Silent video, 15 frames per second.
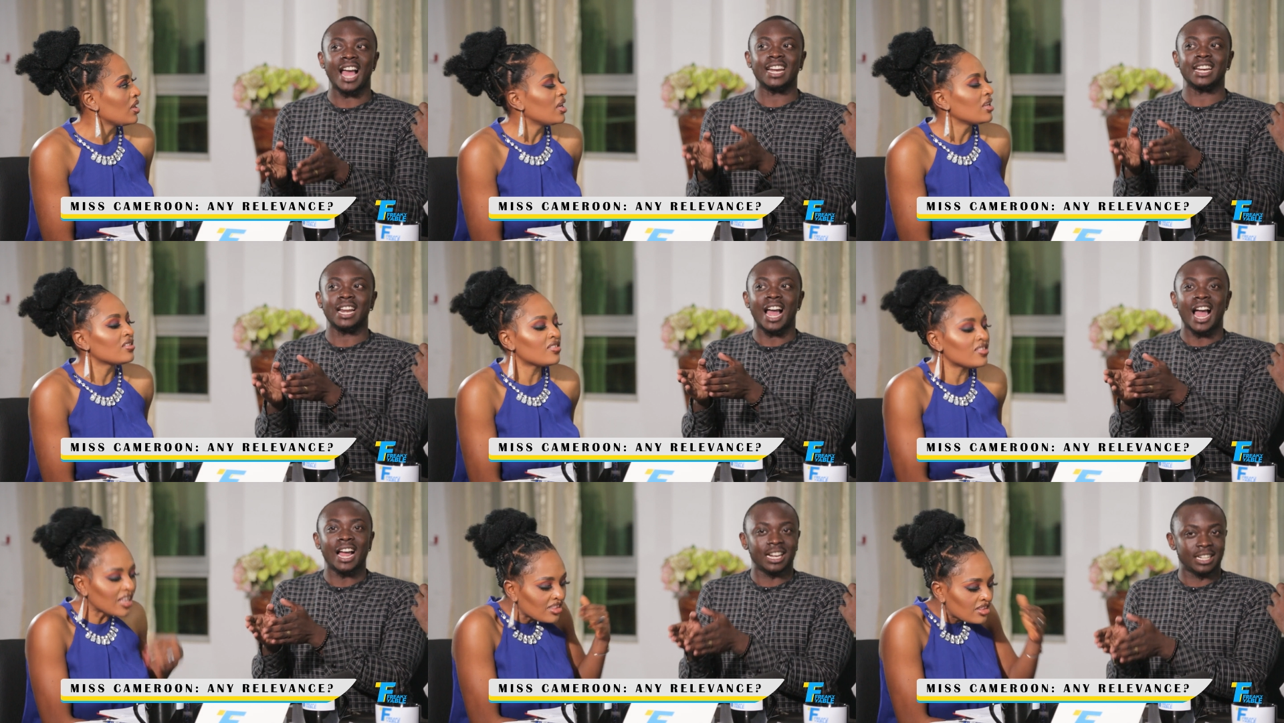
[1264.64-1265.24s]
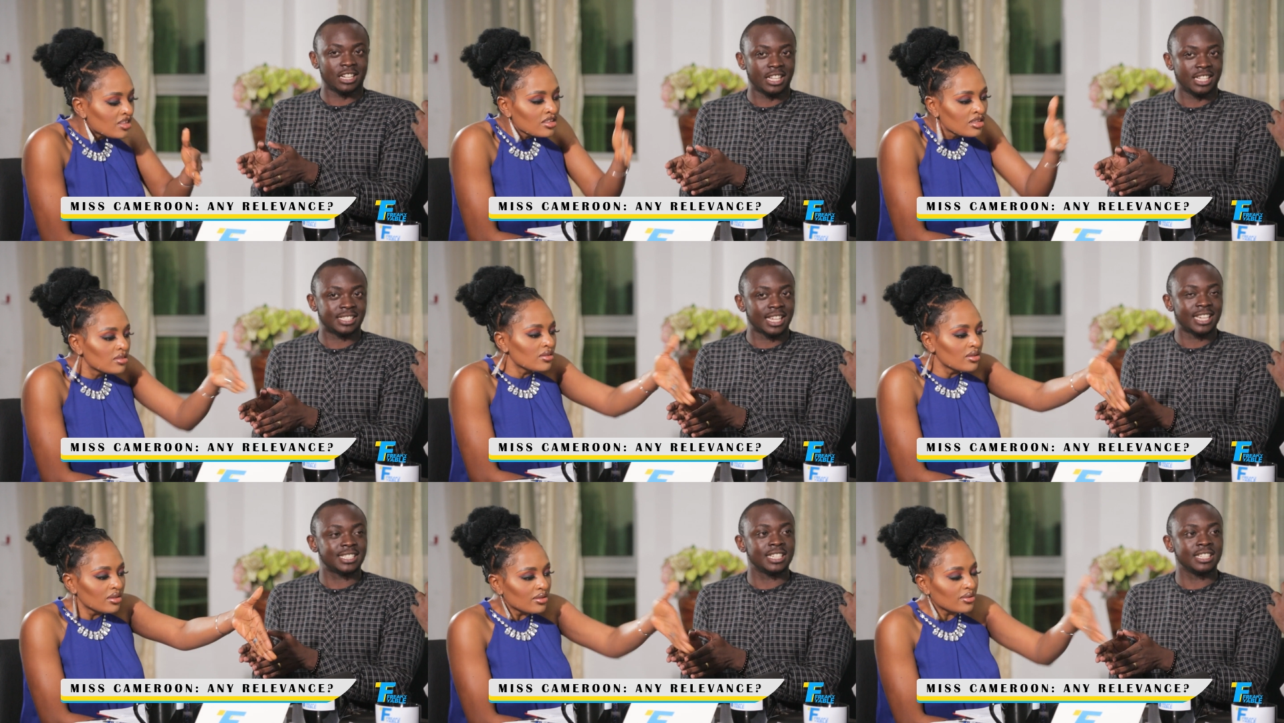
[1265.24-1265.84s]
Speaker 1: a certain, a
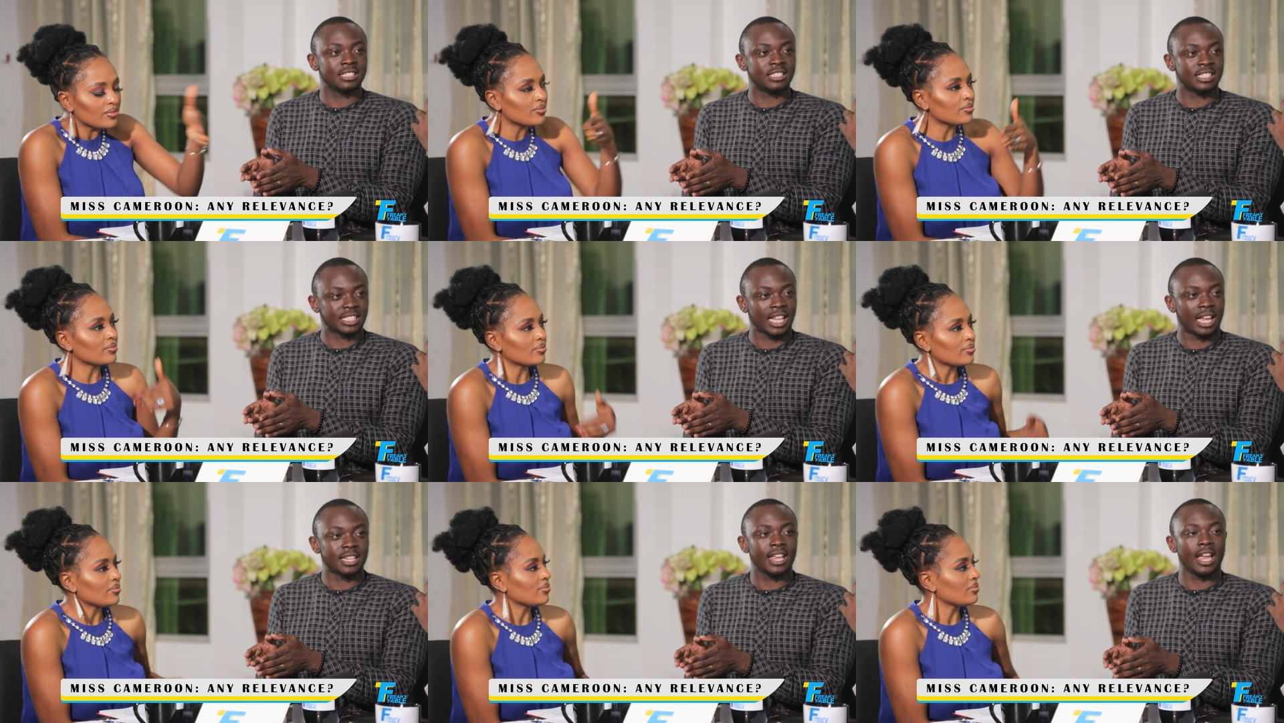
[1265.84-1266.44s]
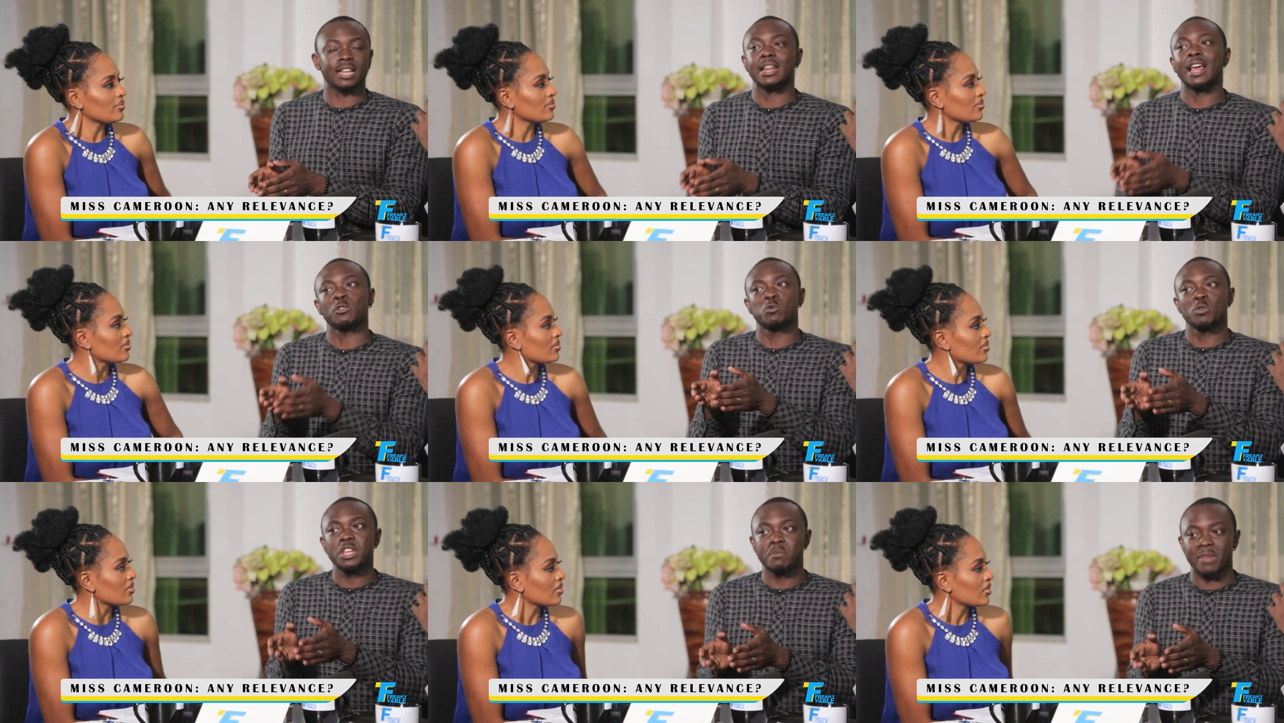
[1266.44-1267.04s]
certain, certain standard. Yeah, that,
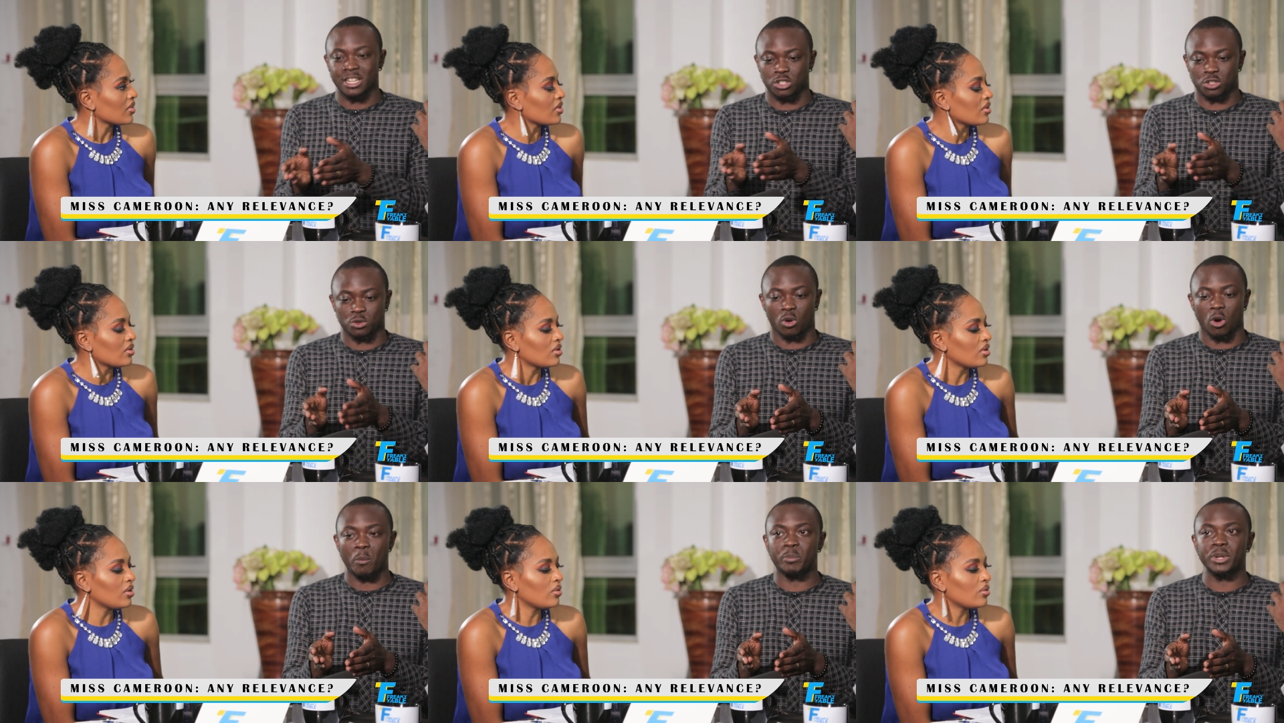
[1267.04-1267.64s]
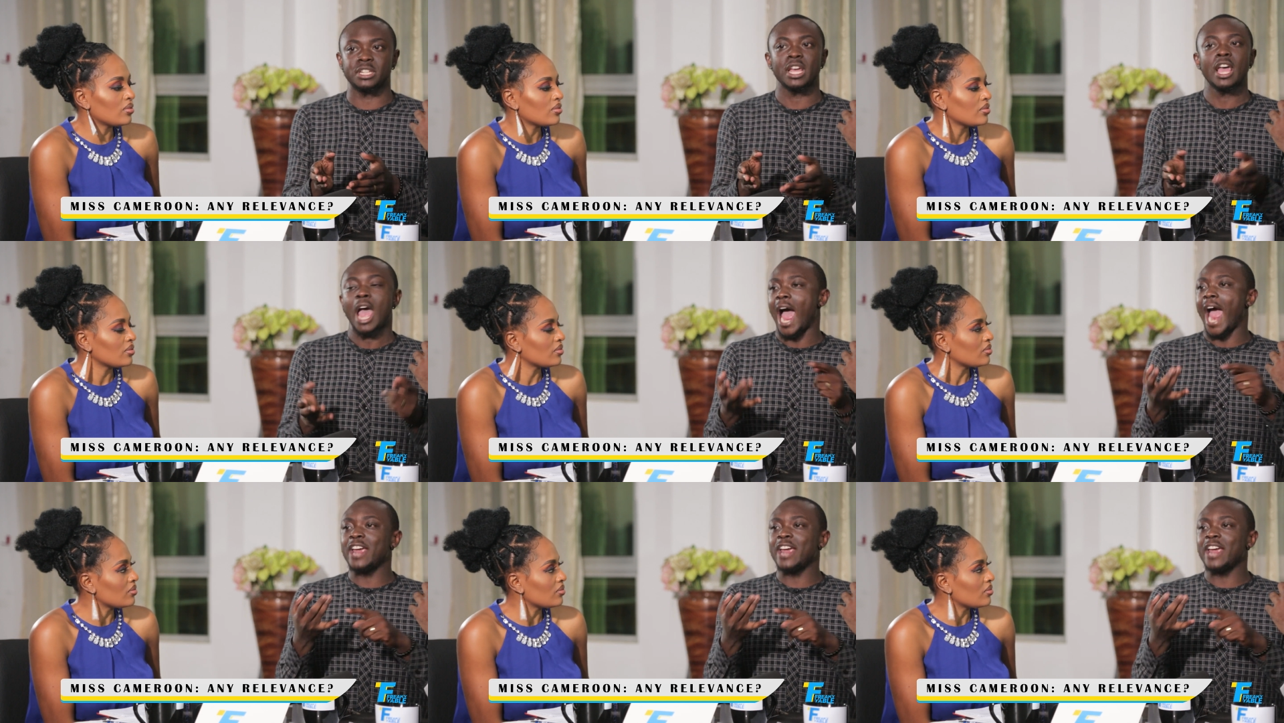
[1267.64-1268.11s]
that women should compete.